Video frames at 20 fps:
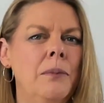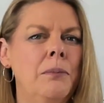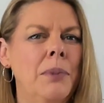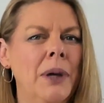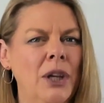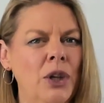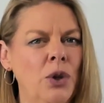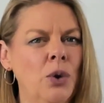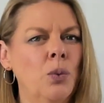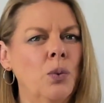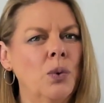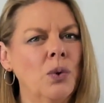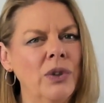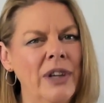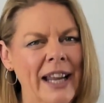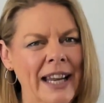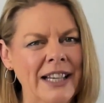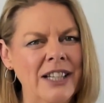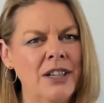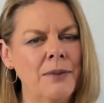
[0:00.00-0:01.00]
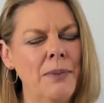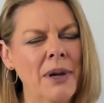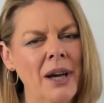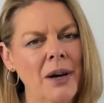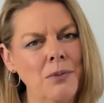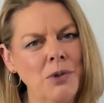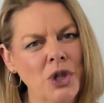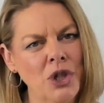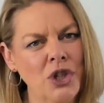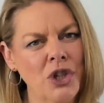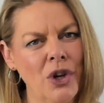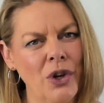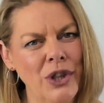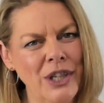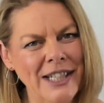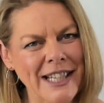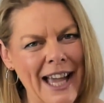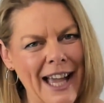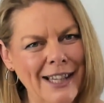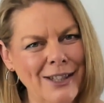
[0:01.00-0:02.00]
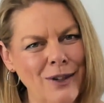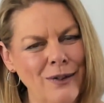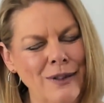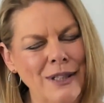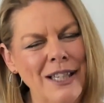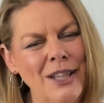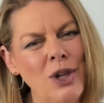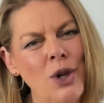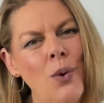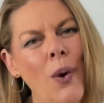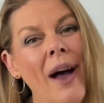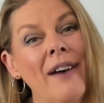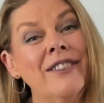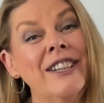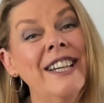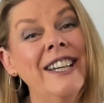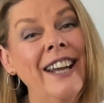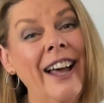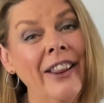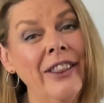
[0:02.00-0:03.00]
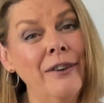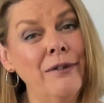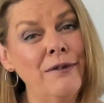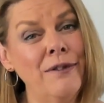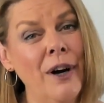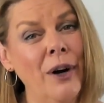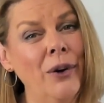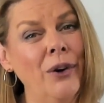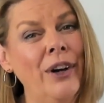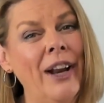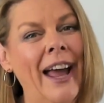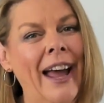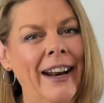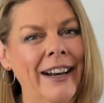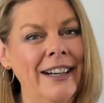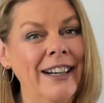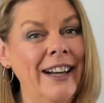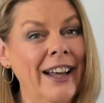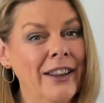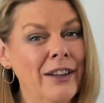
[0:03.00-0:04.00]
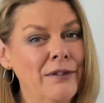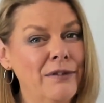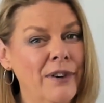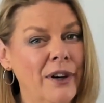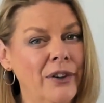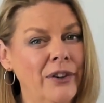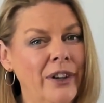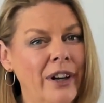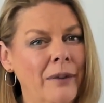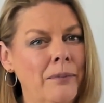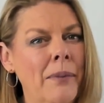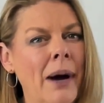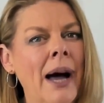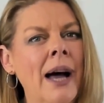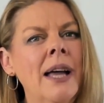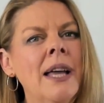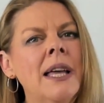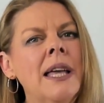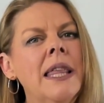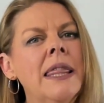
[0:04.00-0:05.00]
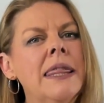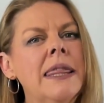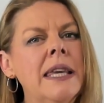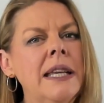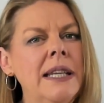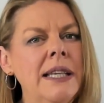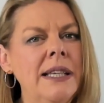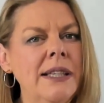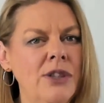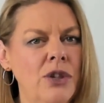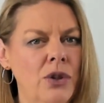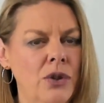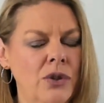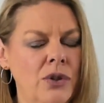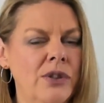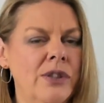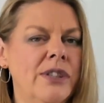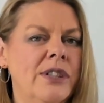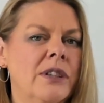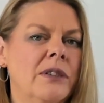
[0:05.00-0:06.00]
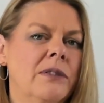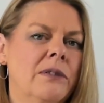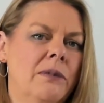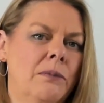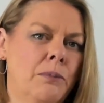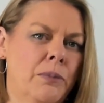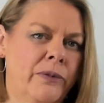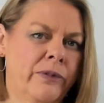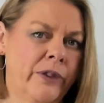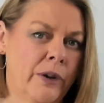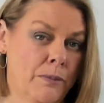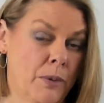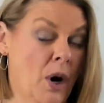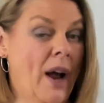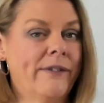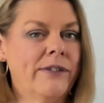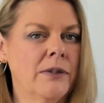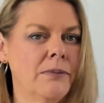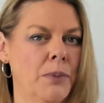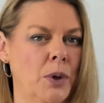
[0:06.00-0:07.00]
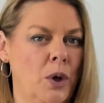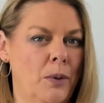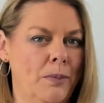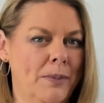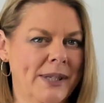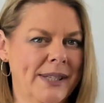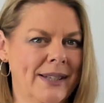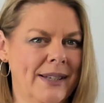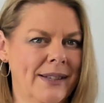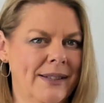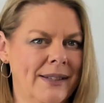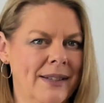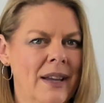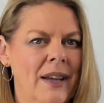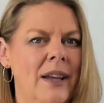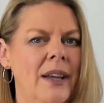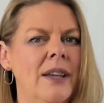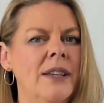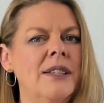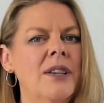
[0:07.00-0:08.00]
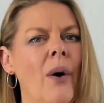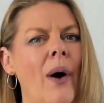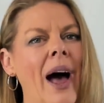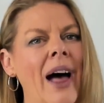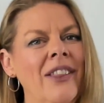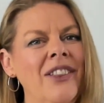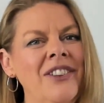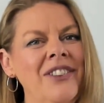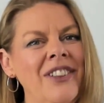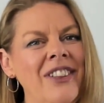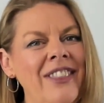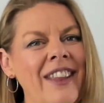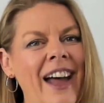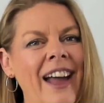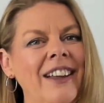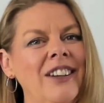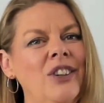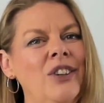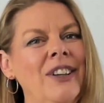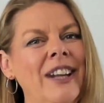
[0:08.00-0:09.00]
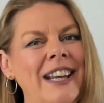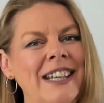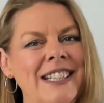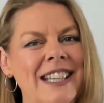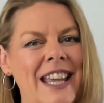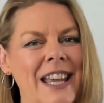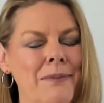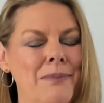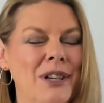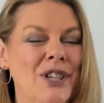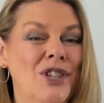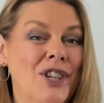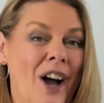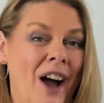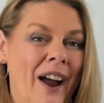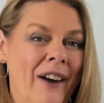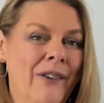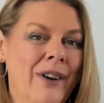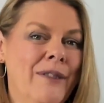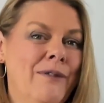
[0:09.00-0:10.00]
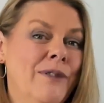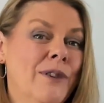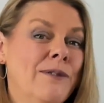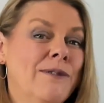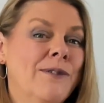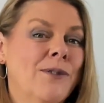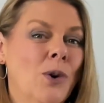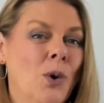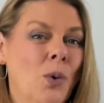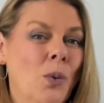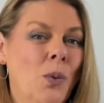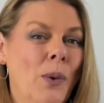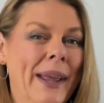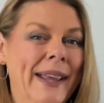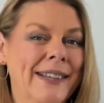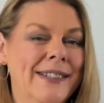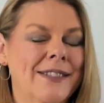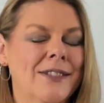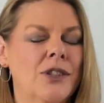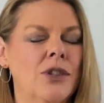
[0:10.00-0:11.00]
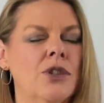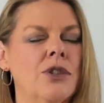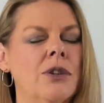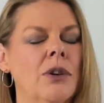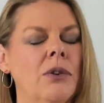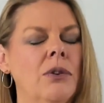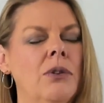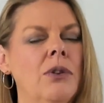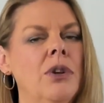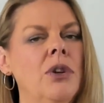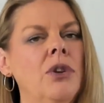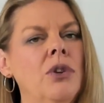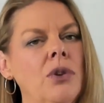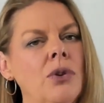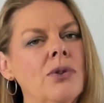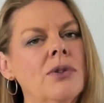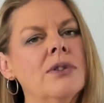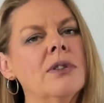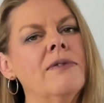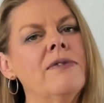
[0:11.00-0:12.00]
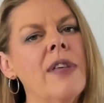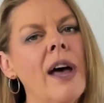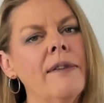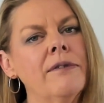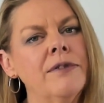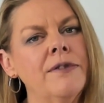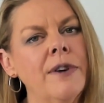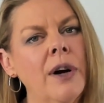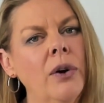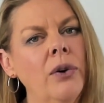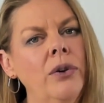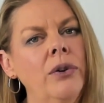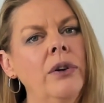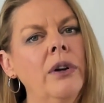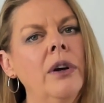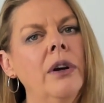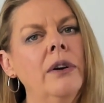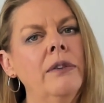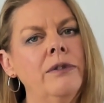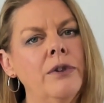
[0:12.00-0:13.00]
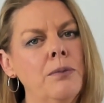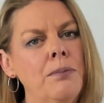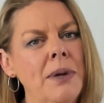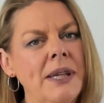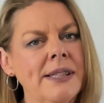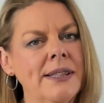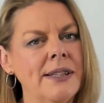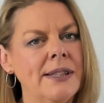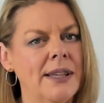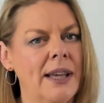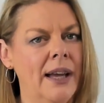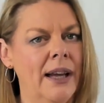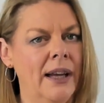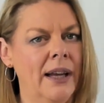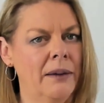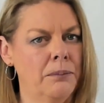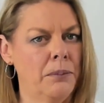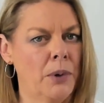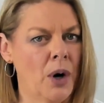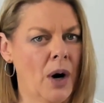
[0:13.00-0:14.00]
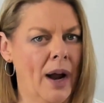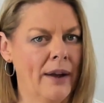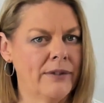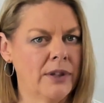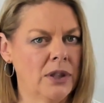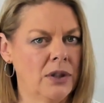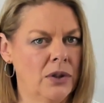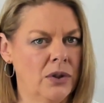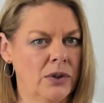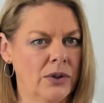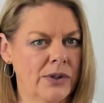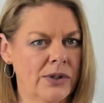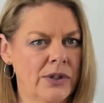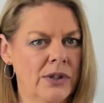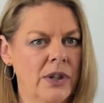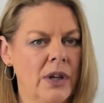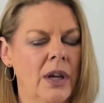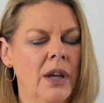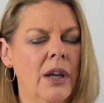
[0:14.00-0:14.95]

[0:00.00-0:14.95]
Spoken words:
But you will need to be able to show the tax office that you have another phone and another phone number that is used for private purposes. So other than that, you need to keep a diary for 4 weeks to show the use of that phone for business and private use.